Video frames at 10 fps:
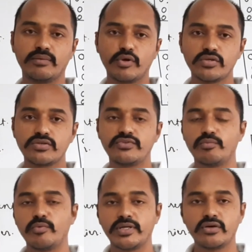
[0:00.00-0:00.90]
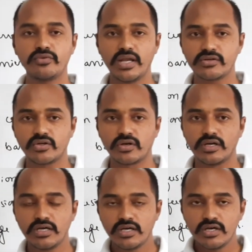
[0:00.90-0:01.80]
because of the movement of electron.
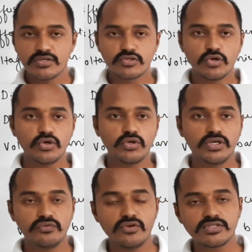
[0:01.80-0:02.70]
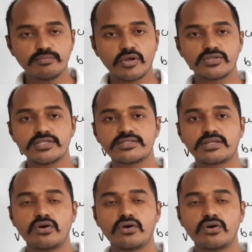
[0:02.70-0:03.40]
So diffusion process